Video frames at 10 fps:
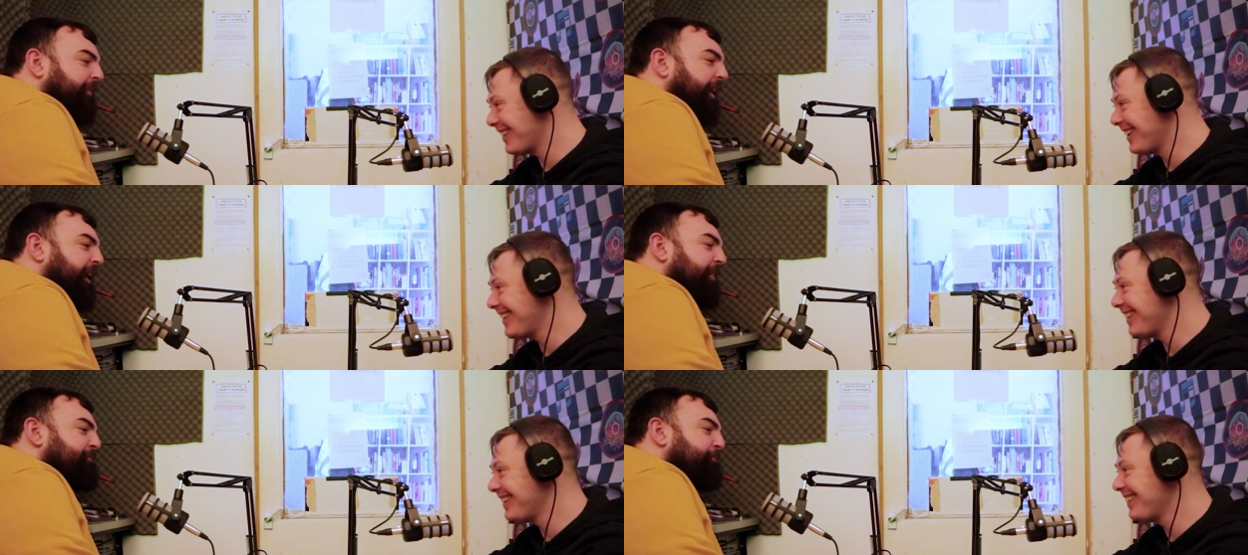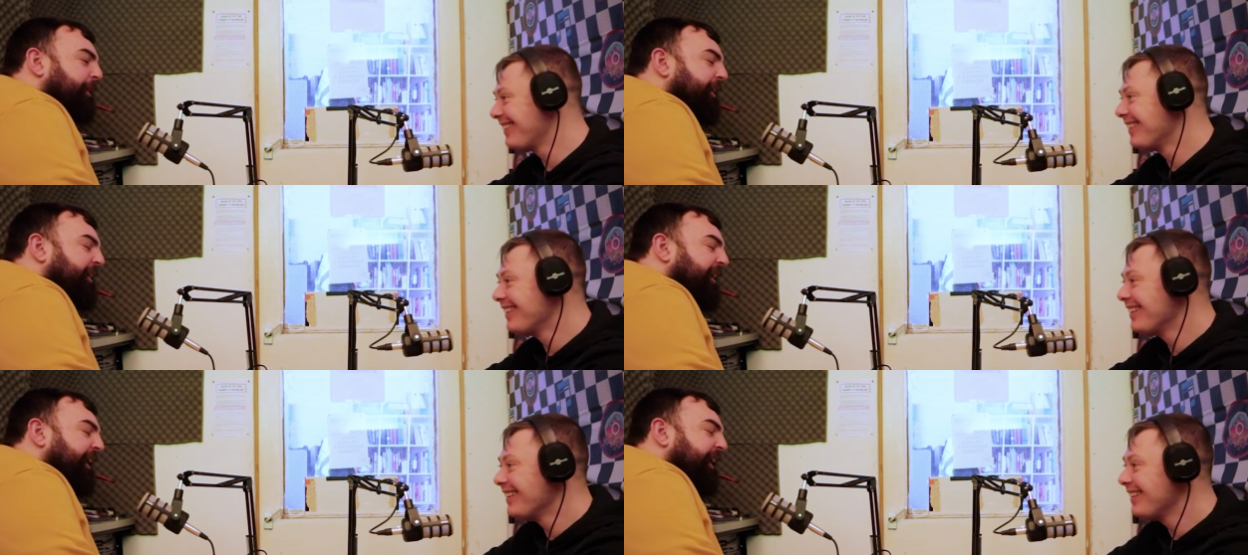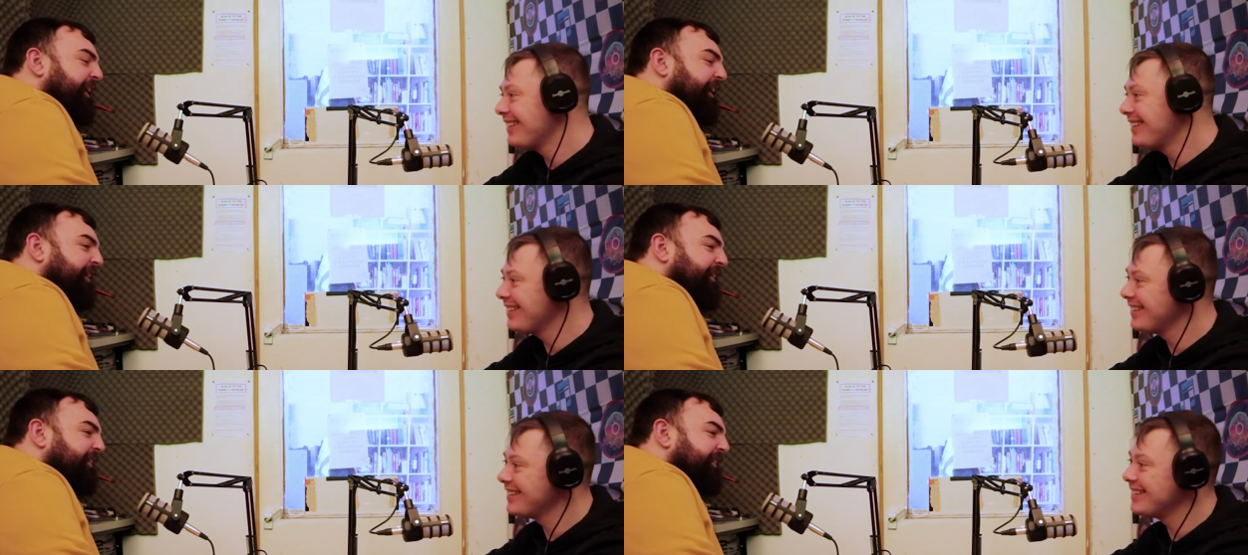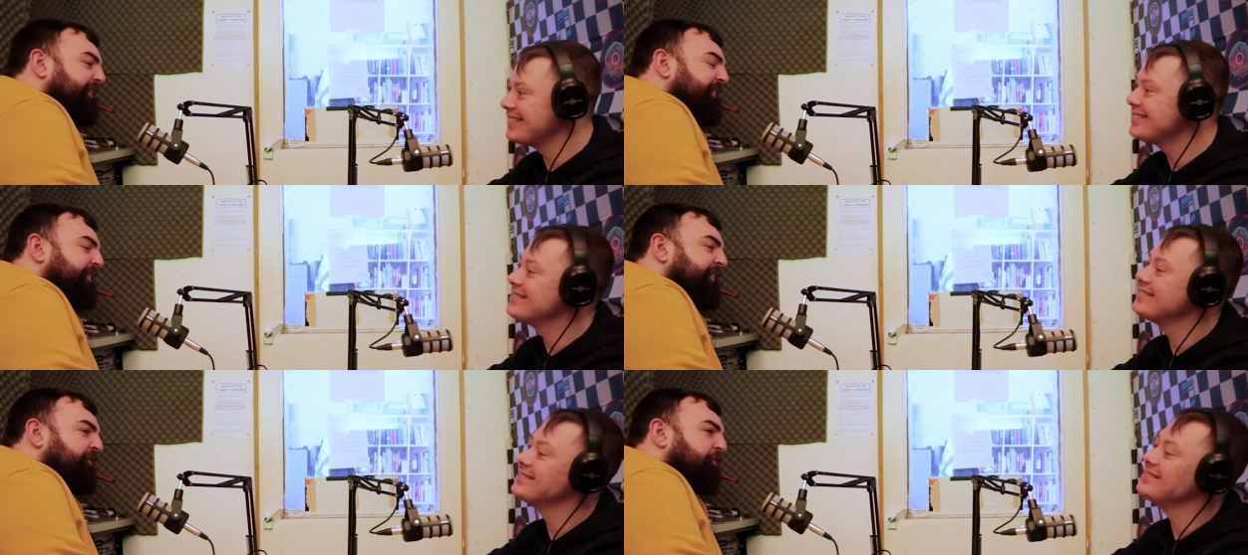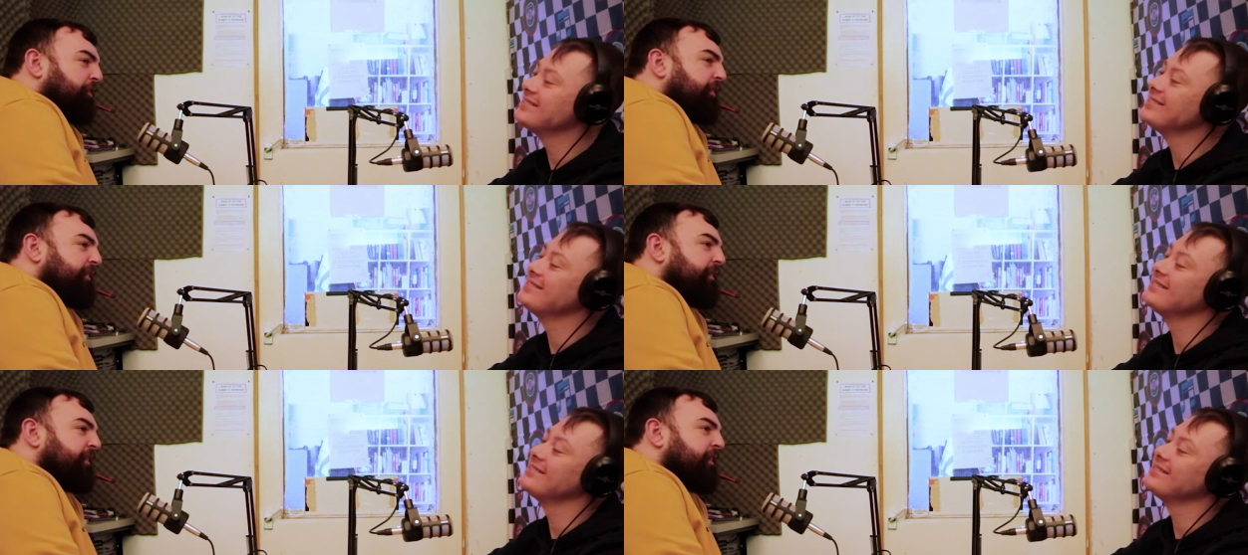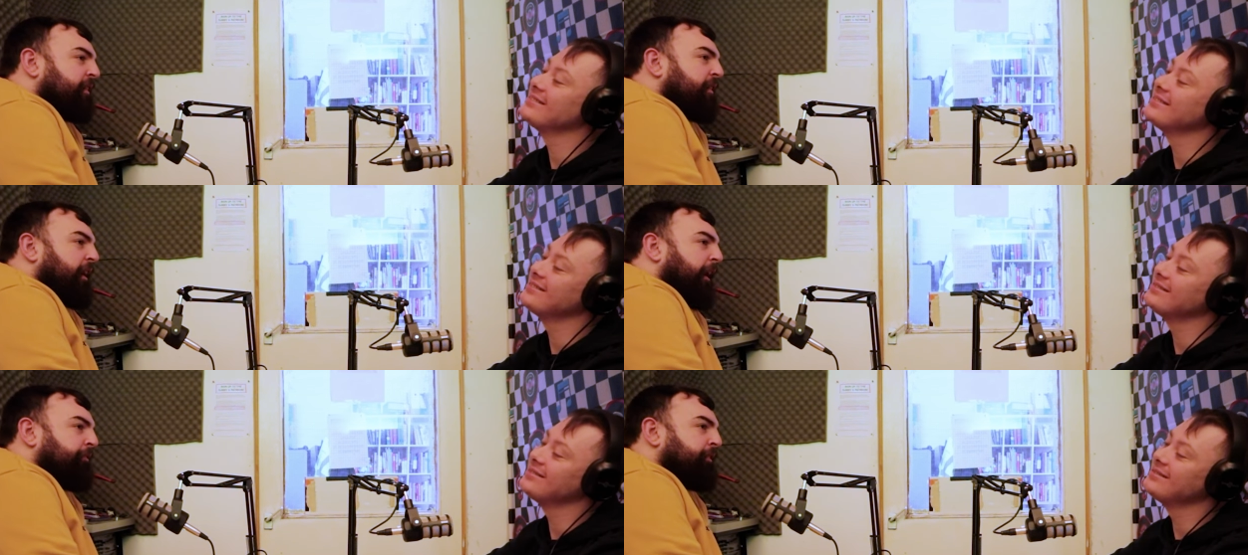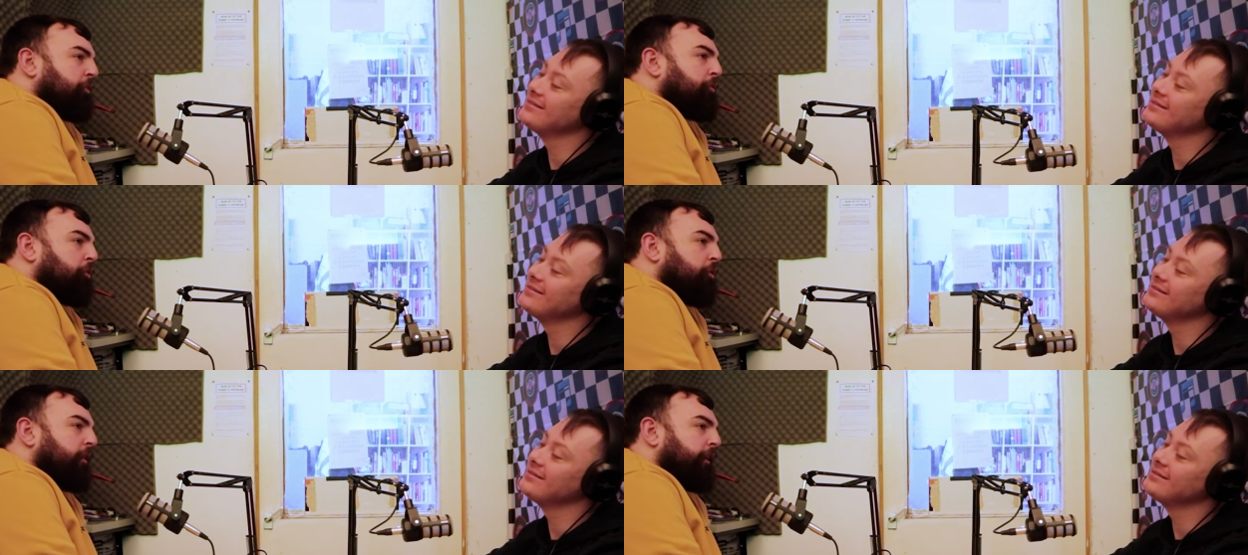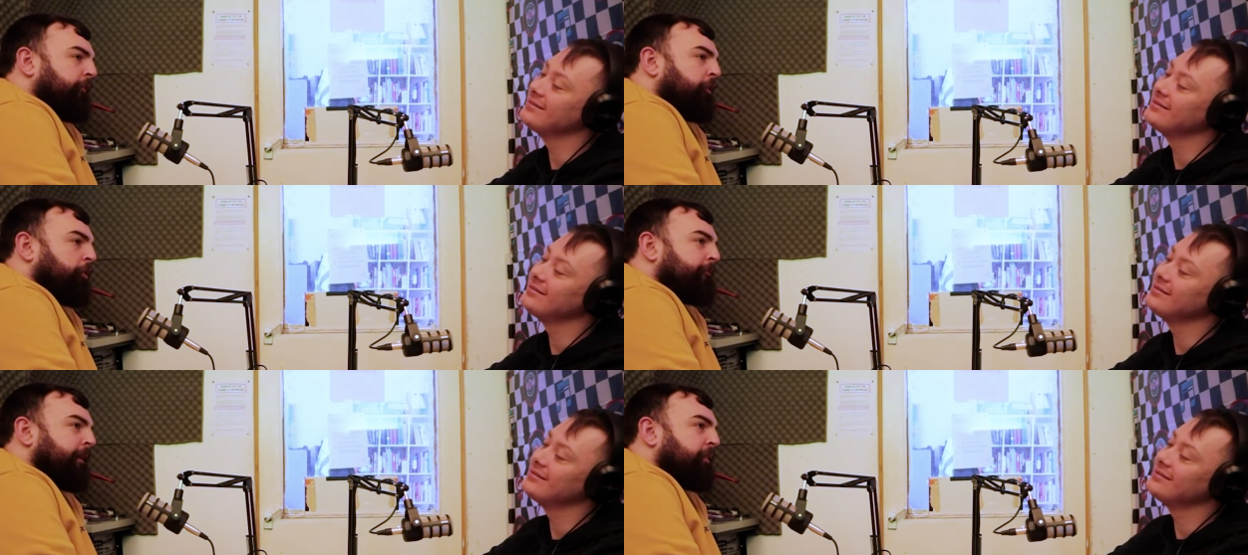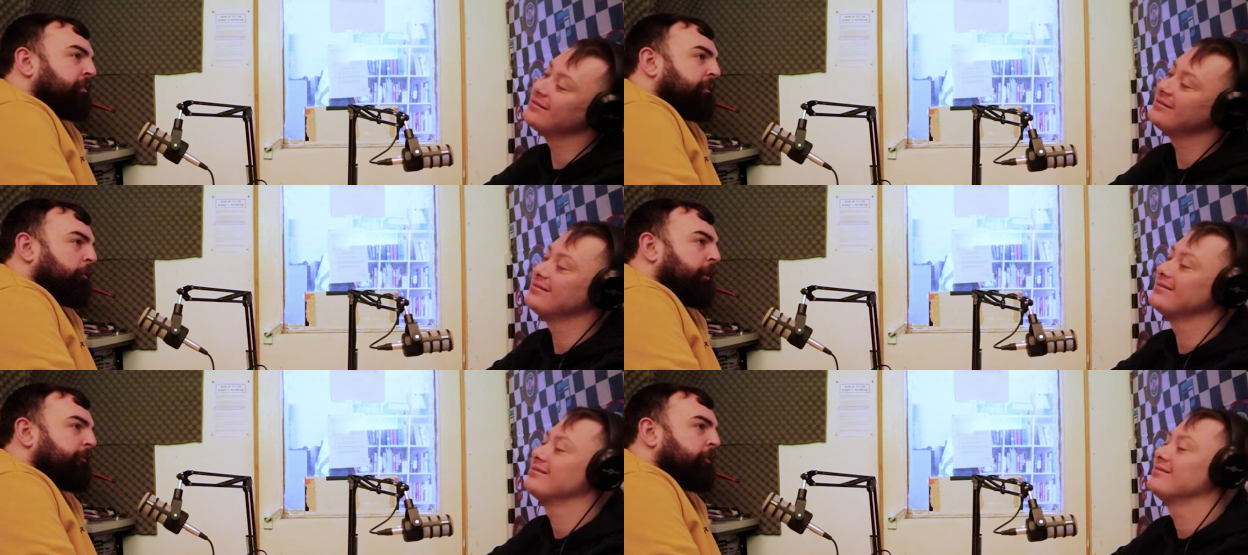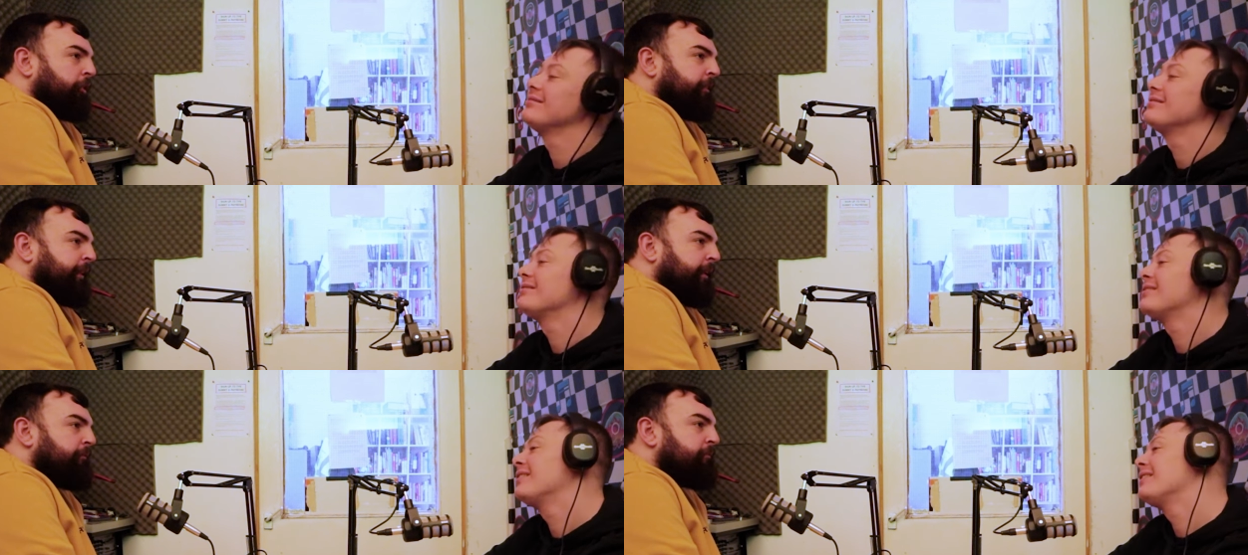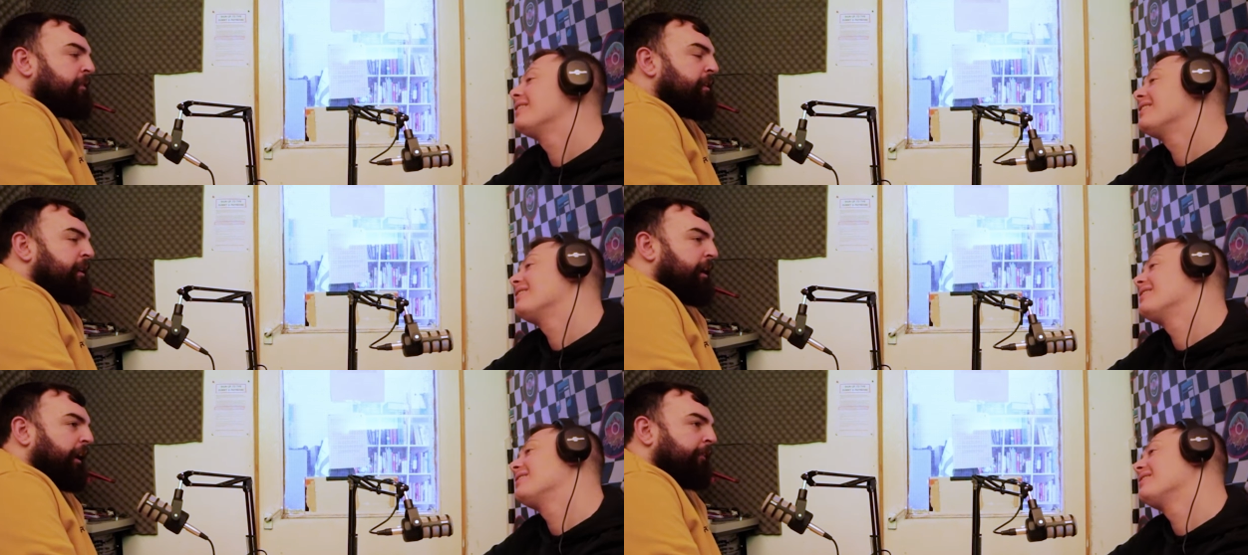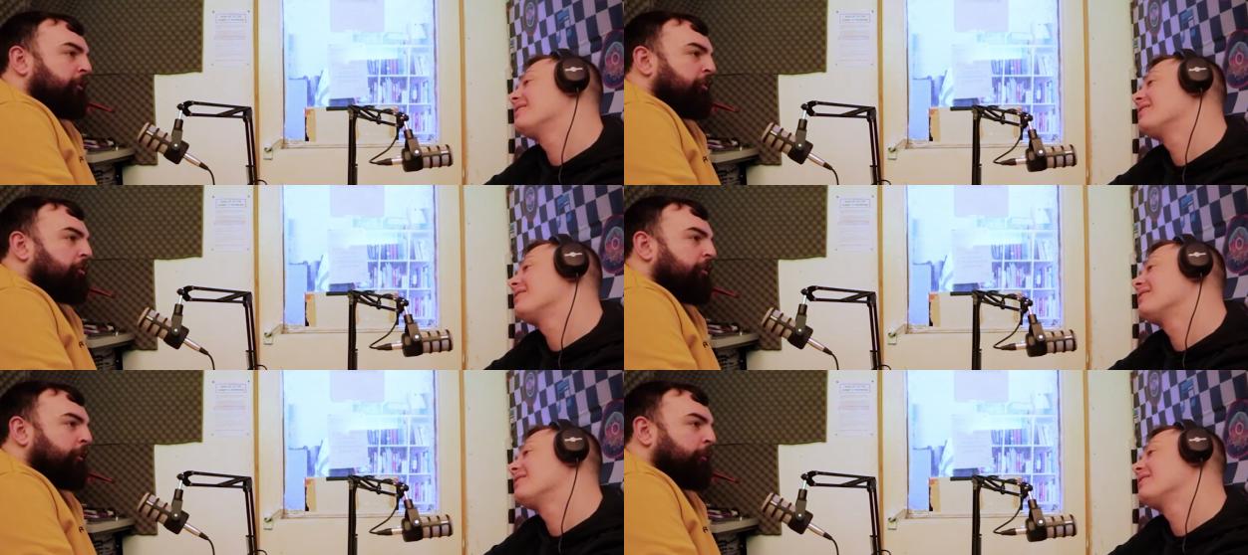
Speaker 1: for them. St Johnstone have still got a really good manager, still got a really good team, and they're not going